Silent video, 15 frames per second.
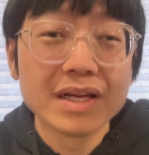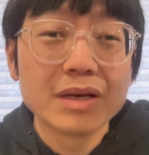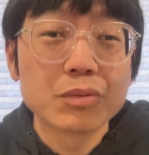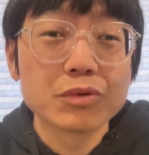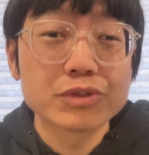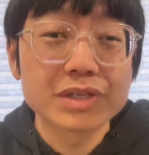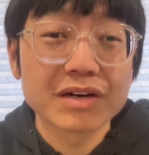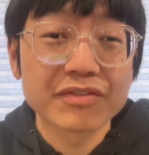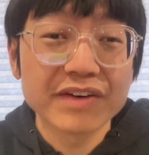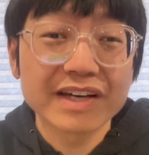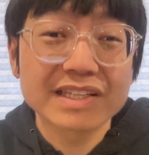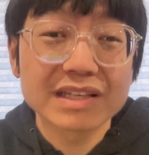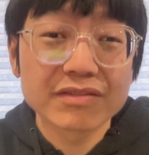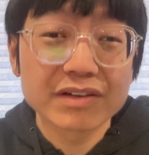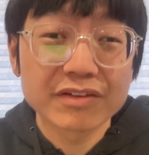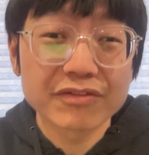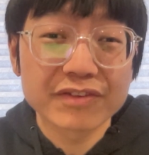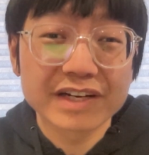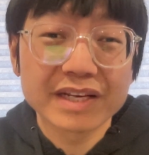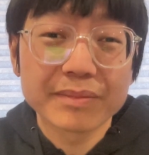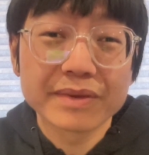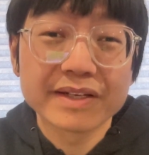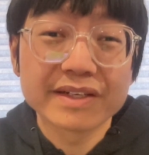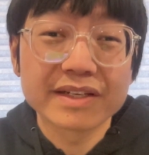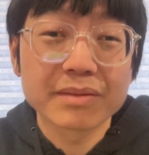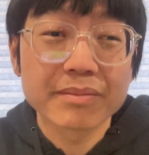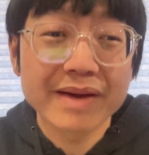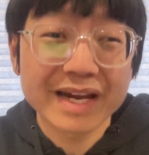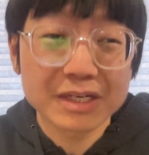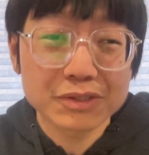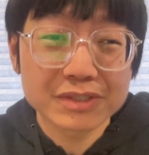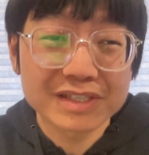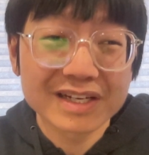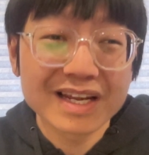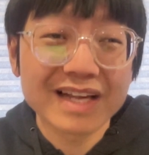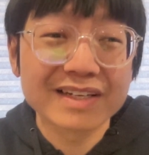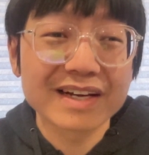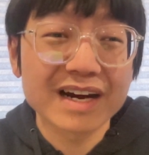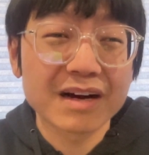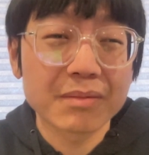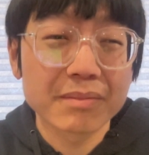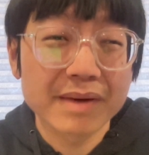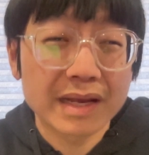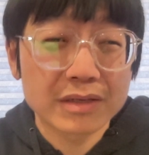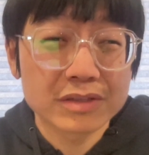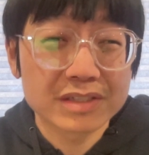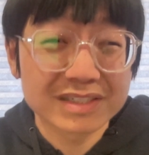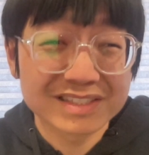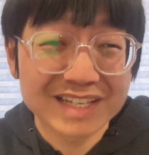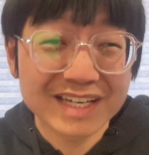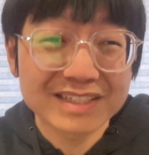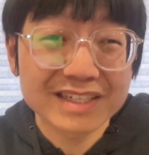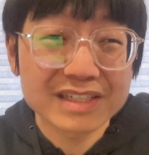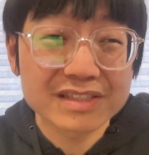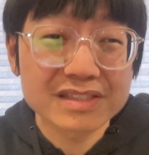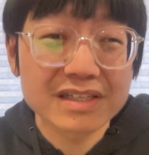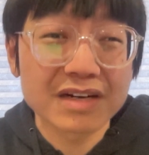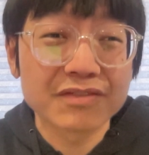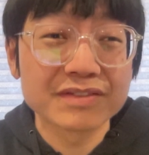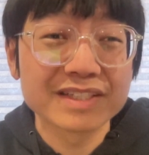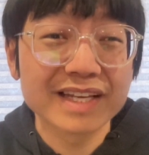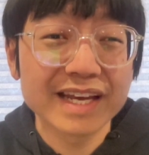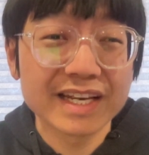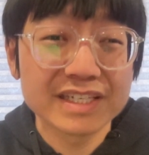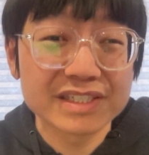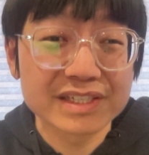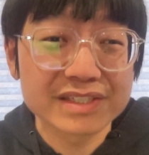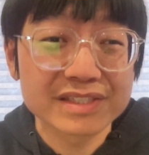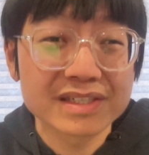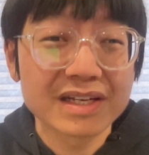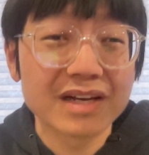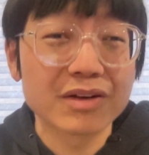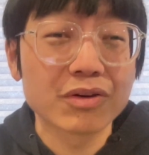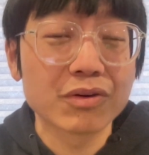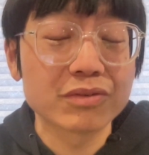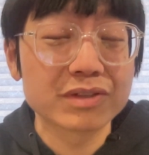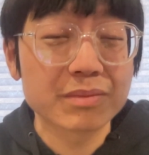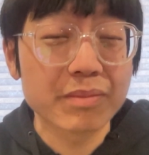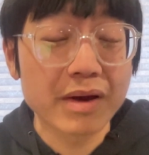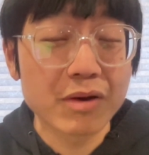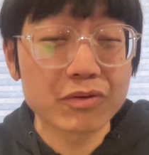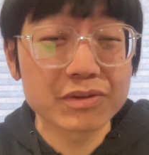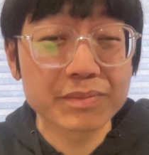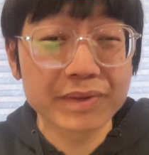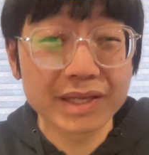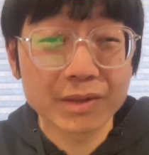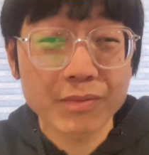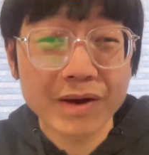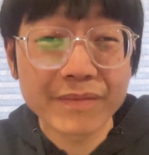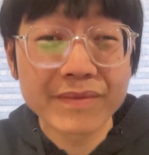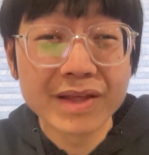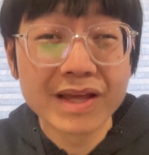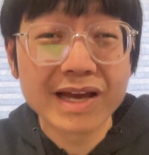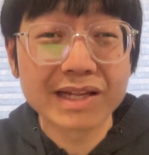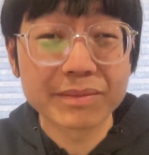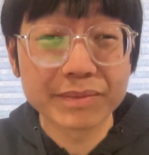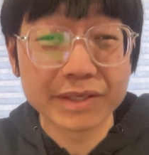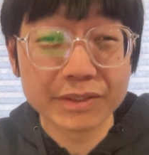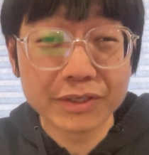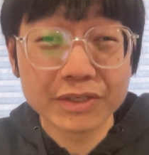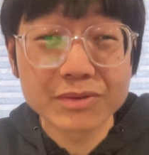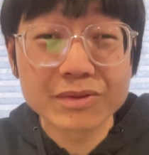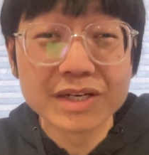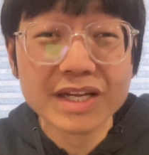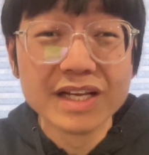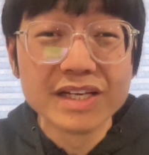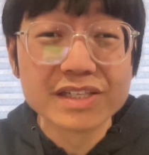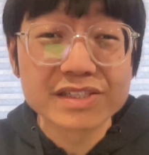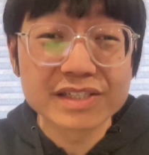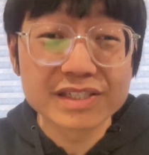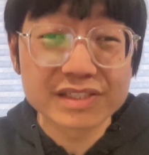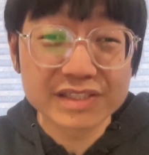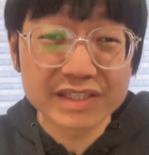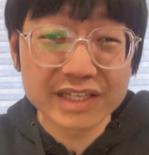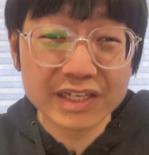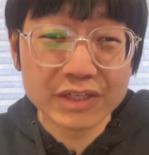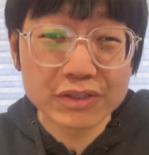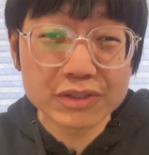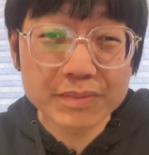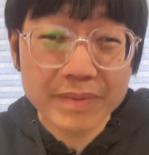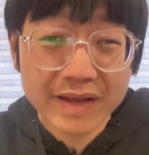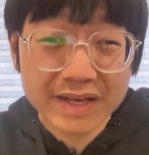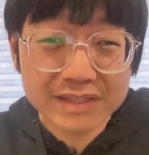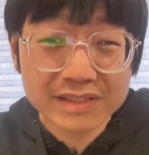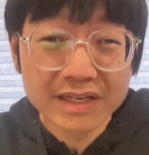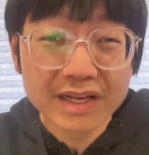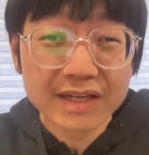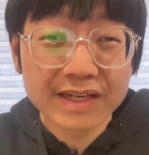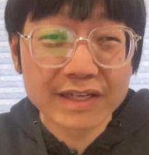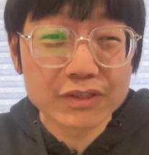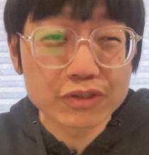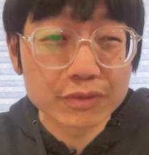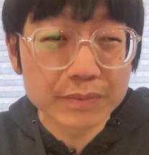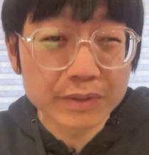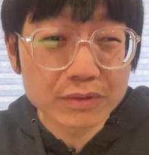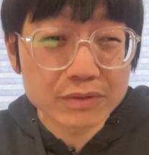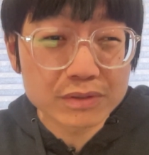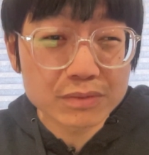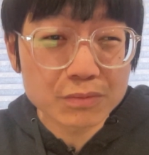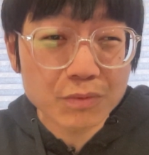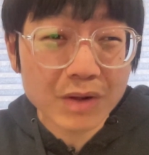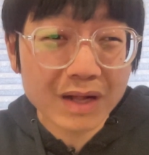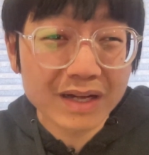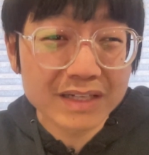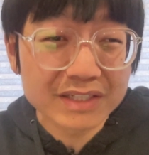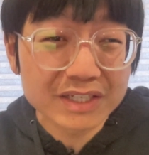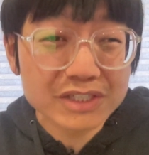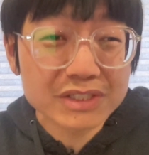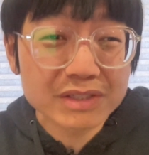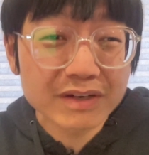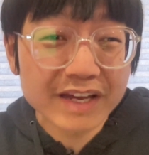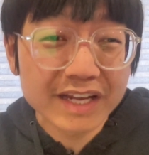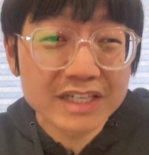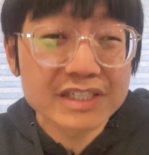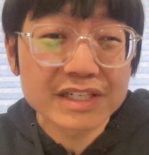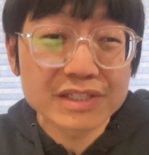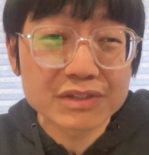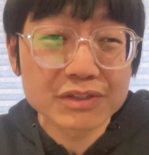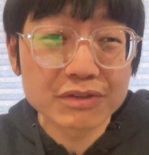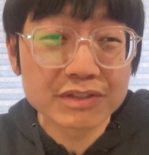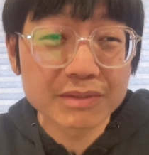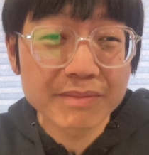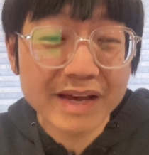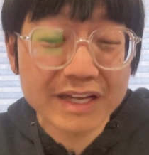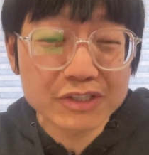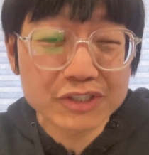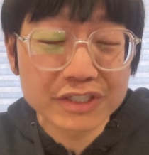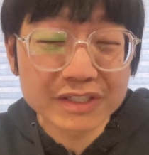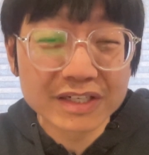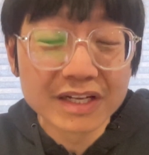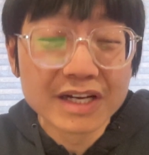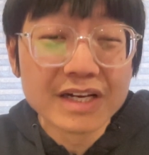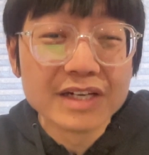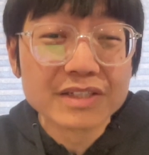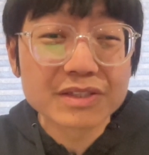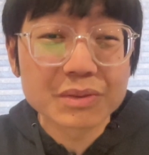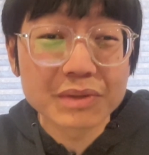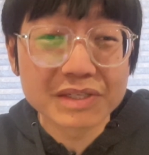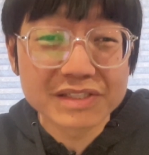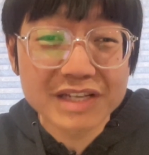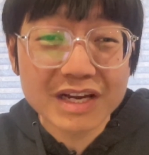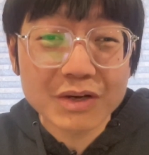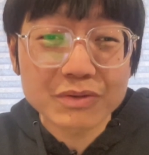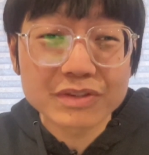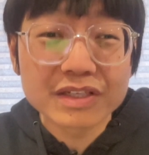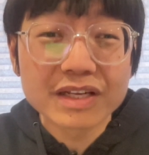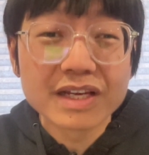which effectively flipping the matched and unmatched status of the edges along the both P1 and P2, since each path contributes one additional edges to the matching. The result